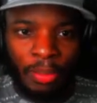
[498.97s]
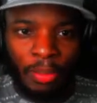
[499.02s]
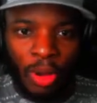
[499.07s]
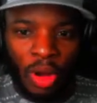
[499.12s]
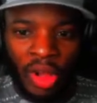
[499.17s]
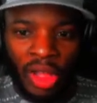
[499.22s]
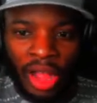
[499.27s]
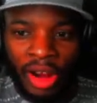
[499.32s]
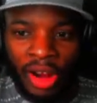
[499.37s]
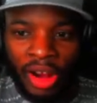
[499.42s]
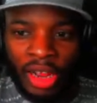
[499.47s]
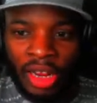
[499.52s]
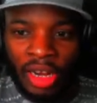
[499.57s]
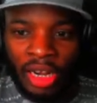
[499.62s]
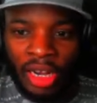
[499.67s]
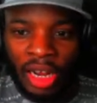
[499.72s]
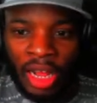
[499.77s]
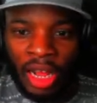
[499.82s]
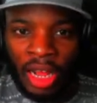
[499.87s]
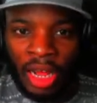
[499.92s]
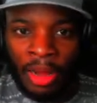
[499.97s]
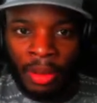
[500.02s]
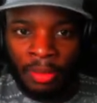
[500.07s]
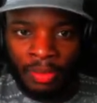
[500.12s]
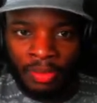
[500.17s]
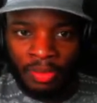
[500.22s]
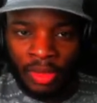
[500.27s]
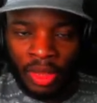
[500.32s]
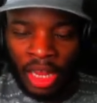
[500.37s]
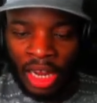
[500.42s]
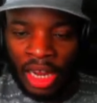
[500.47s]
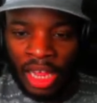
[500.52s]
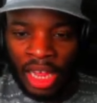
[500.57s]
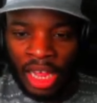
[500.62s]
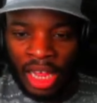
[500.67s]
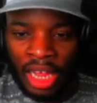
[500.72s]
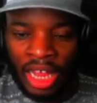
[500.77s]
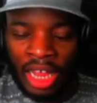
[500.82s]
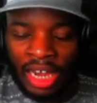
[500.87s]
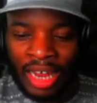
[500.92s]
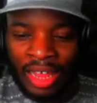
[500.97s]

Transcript: a Bulgarian, like a